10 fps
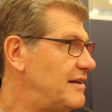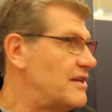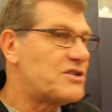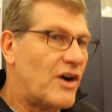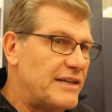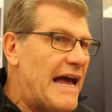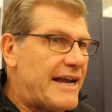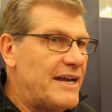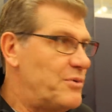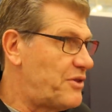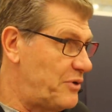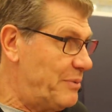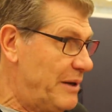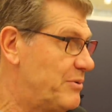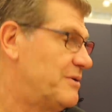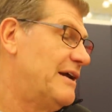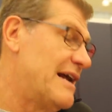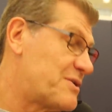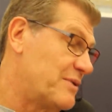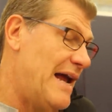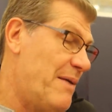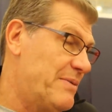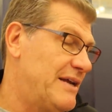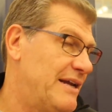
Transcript: Let's guard that kid with three people, and that's what happened.